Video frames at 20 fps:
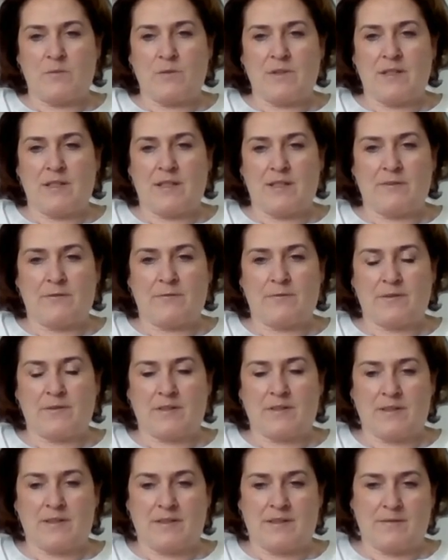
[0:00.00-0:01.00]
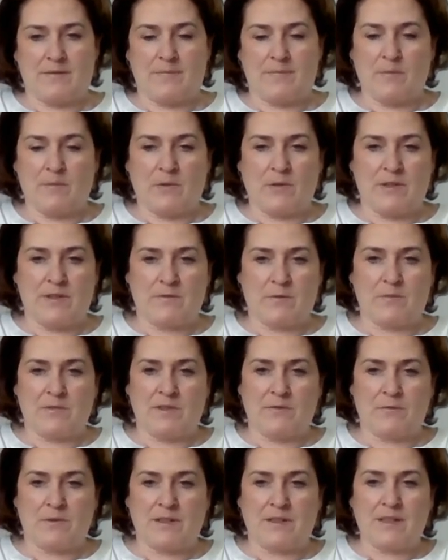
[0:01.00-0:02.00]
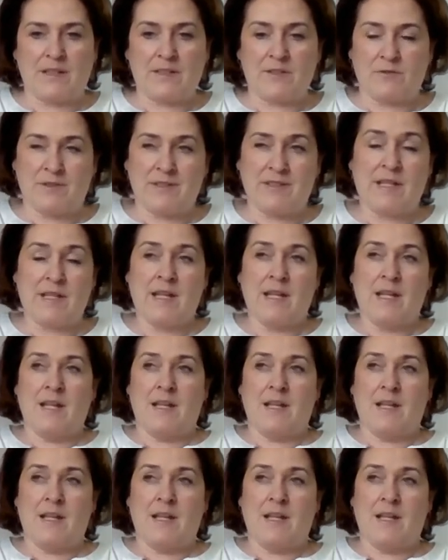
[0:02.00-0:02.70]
We have employees from different countries.